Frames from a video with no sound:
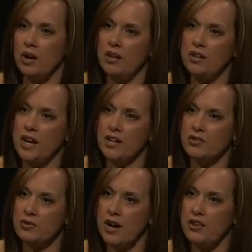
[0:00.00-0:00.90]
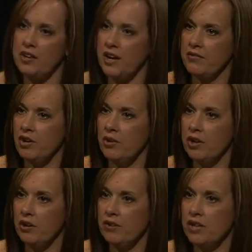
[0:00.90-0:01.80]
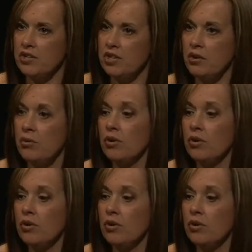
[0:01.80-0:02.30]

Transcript: all au natural and have no intervention,